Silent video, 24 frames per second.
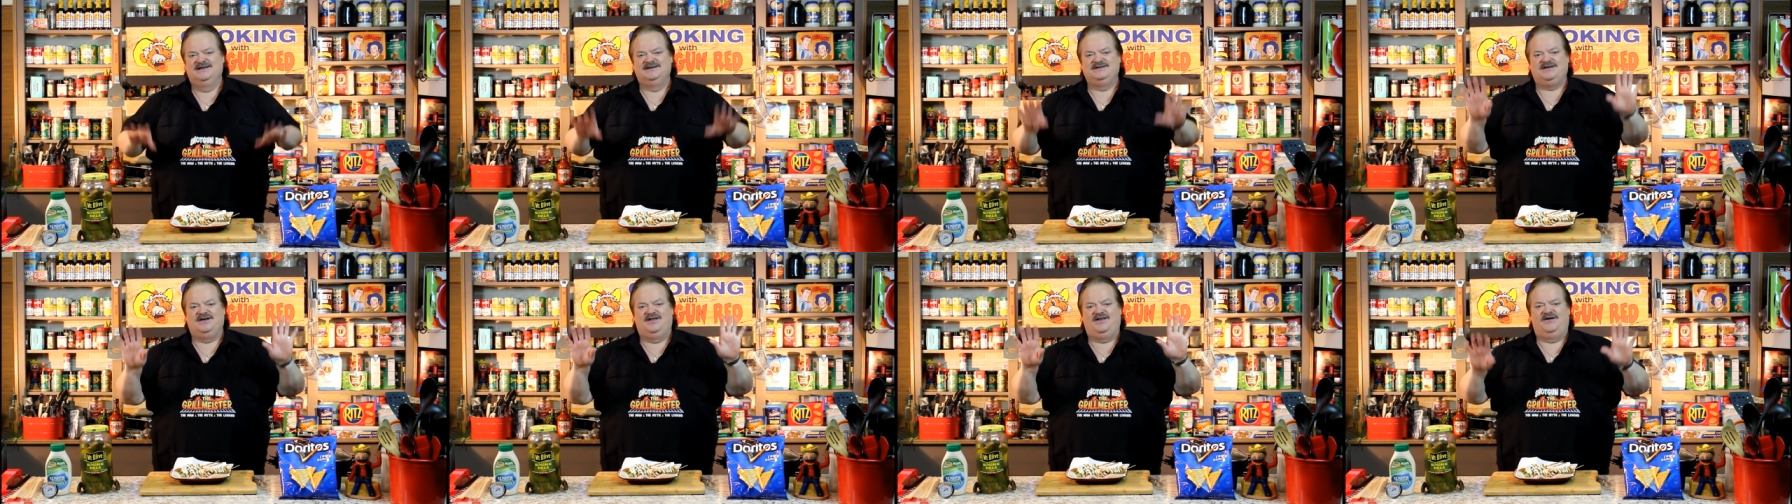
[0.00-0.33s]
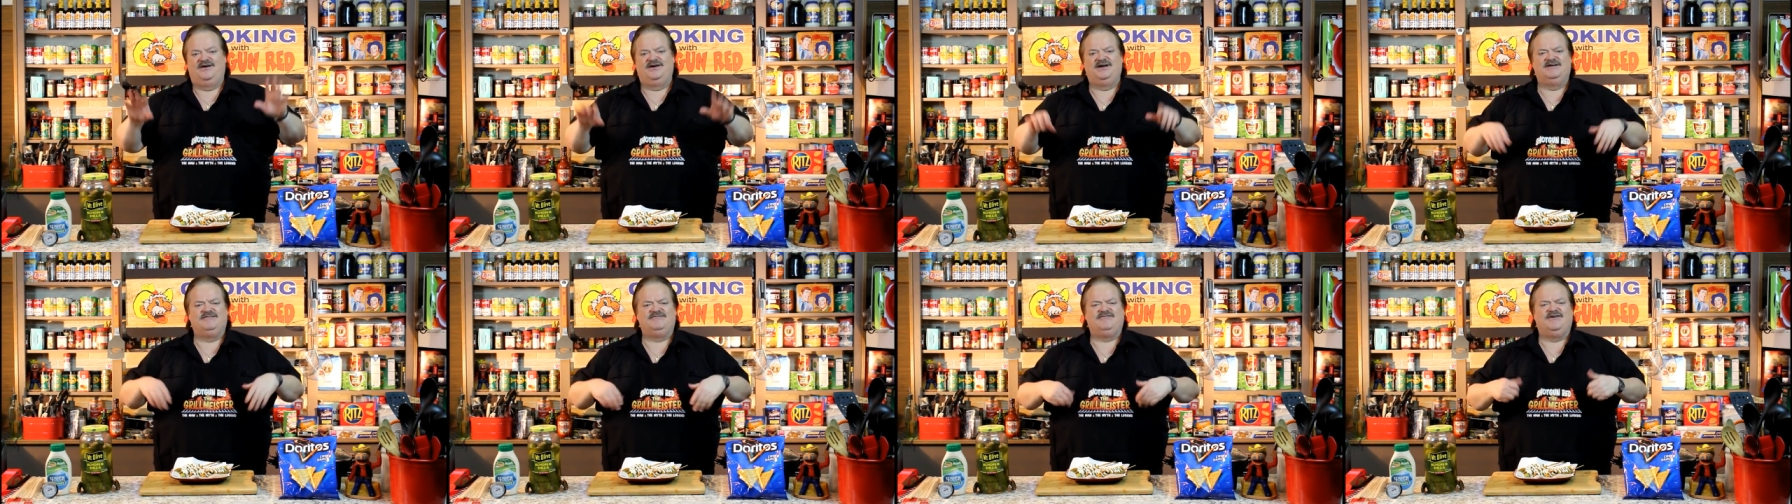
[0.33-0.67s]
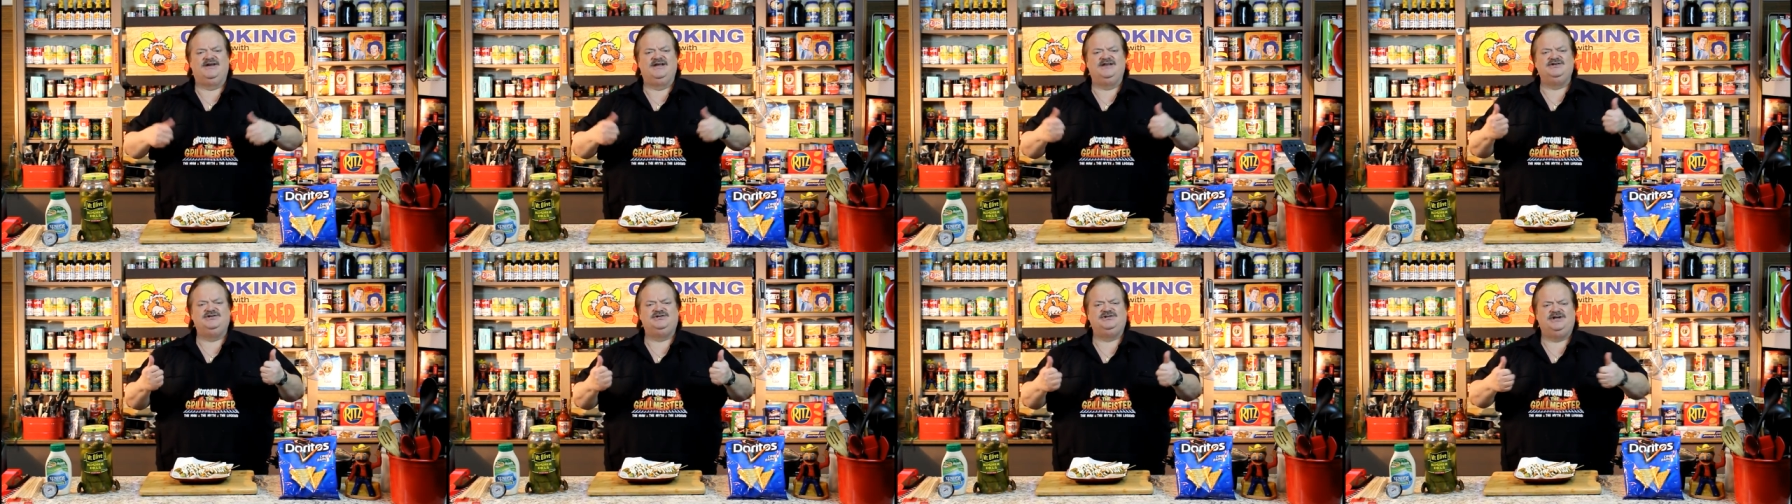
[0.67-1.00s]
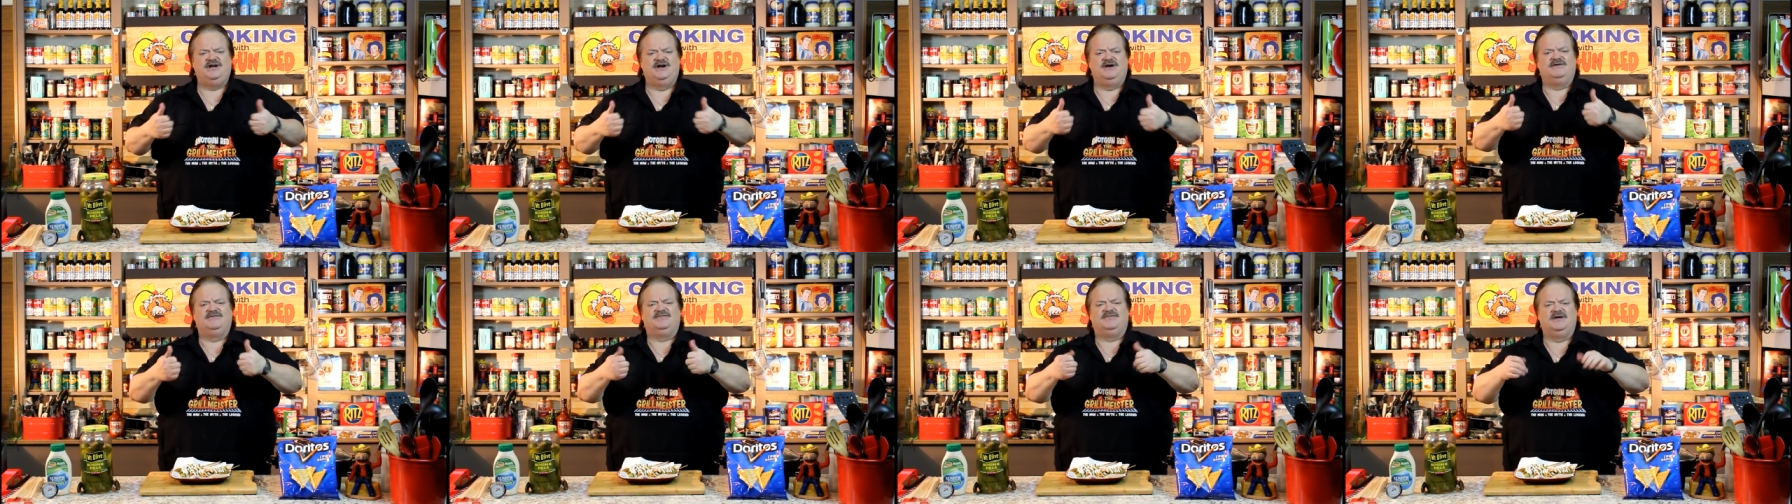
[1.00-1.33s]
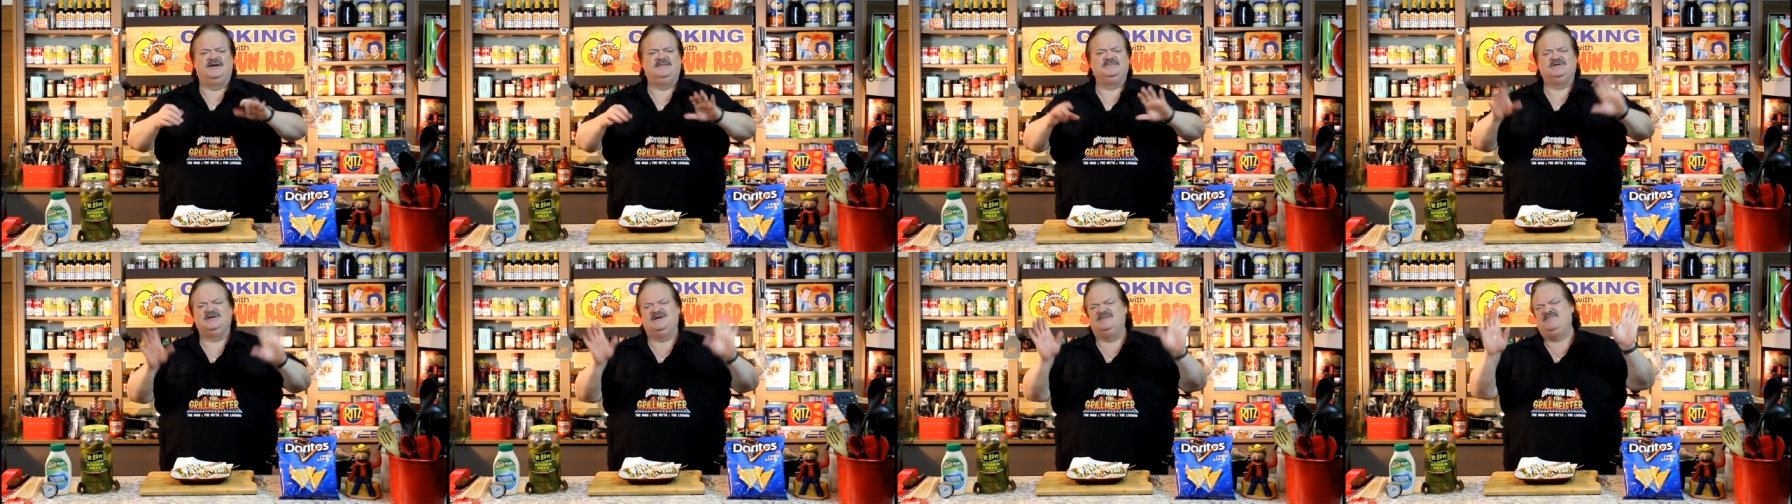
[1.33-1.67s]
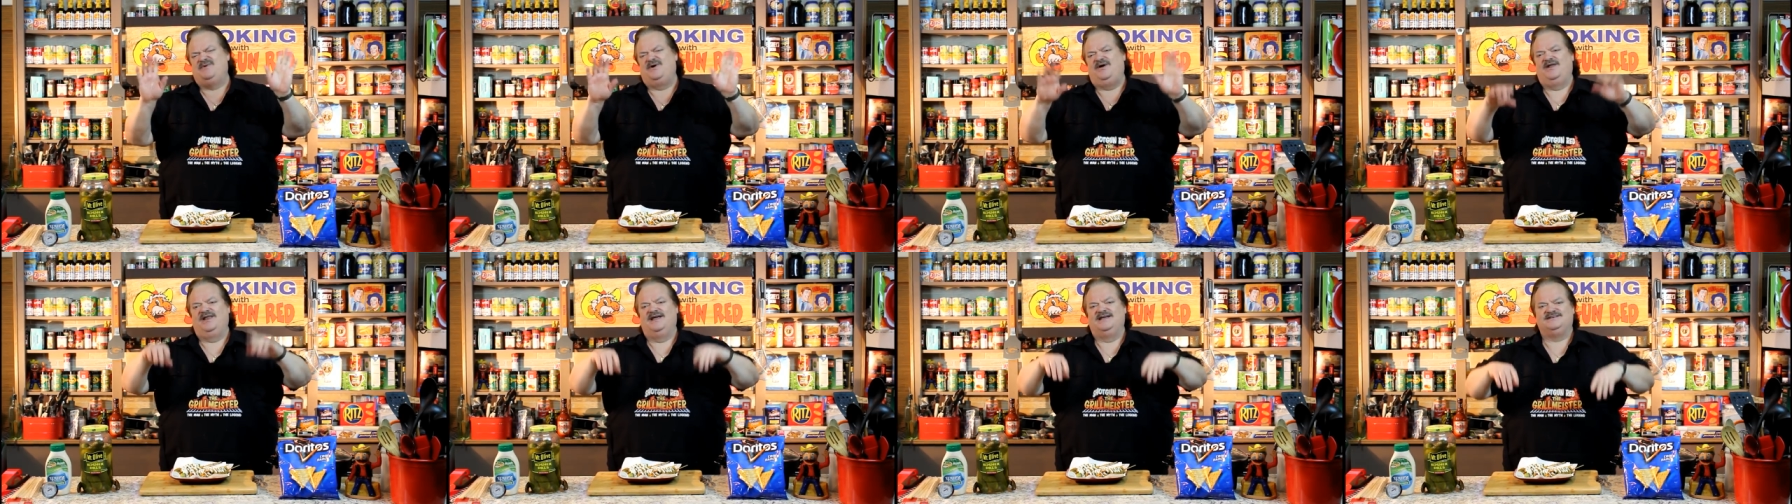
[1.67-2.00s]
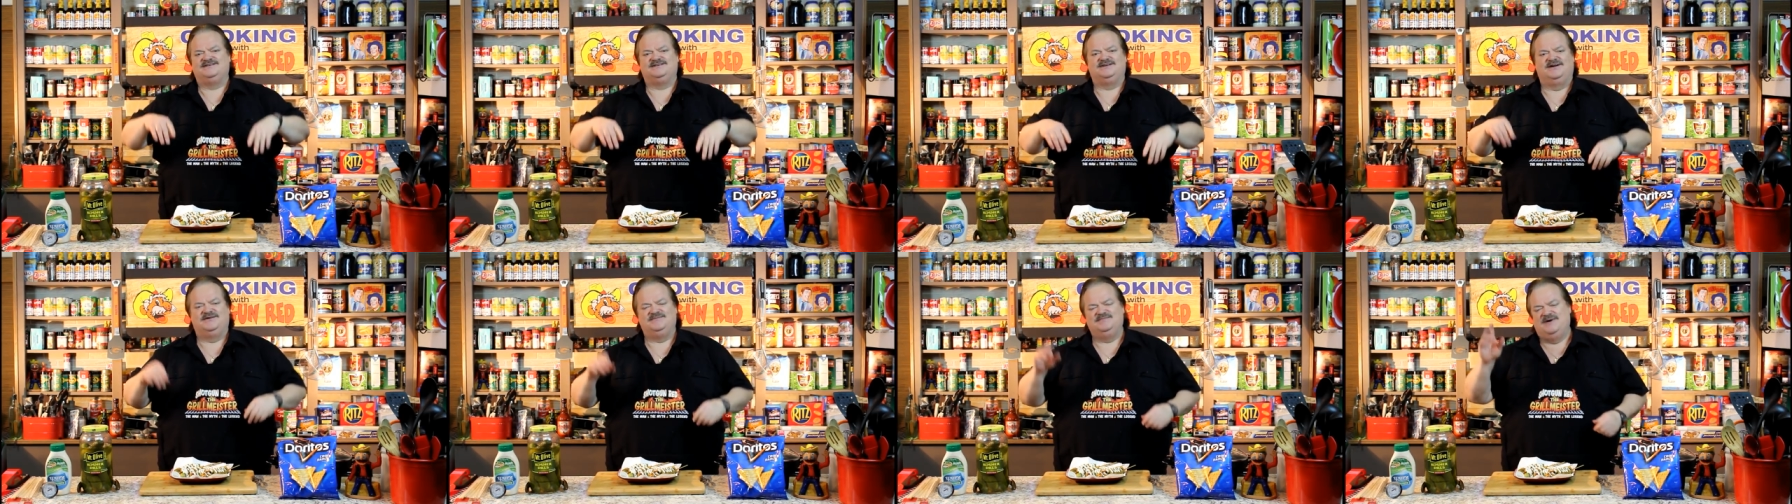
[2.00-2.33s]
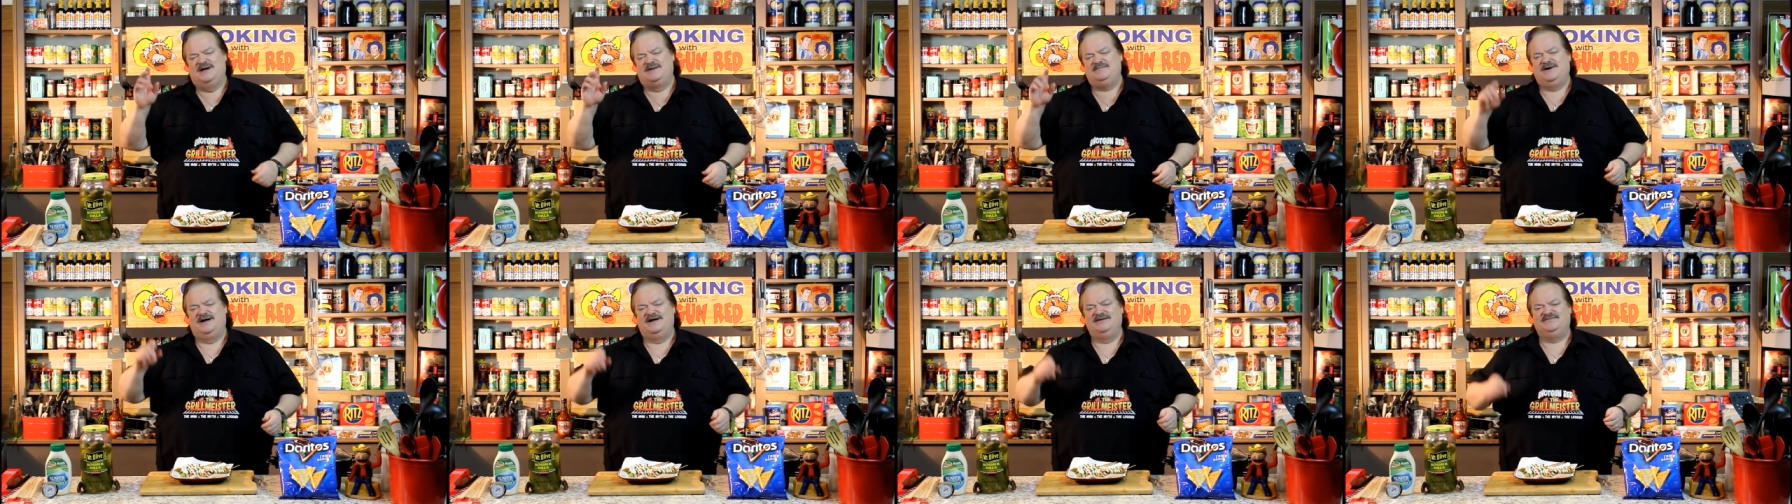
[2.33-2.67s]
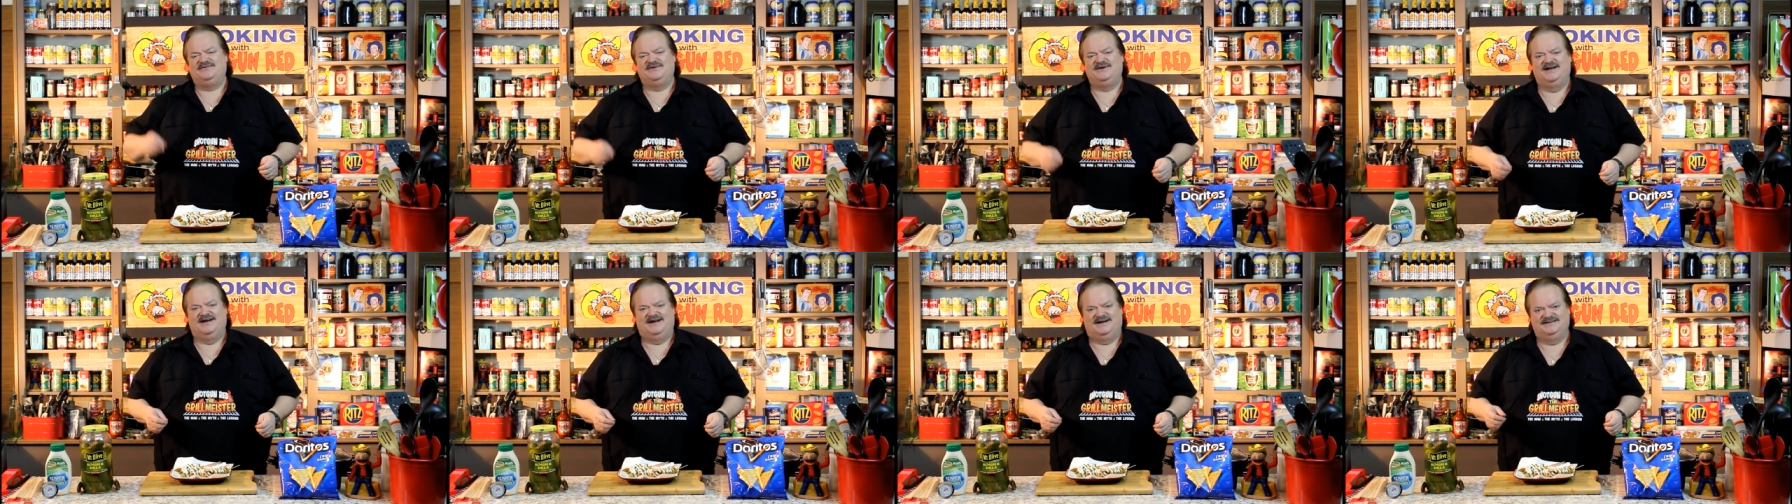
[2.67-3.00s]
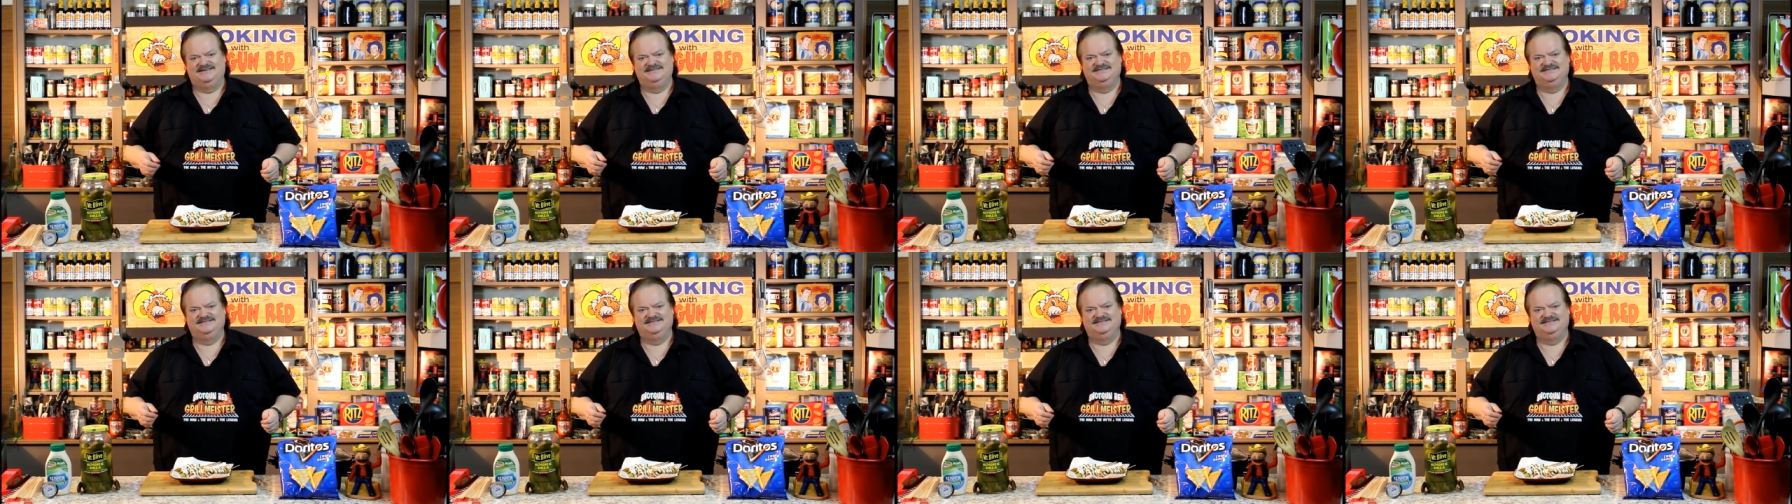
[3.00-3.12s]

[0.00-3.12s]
Tell all your friends, share, thumbs up, all that stuff. Bye bye for now.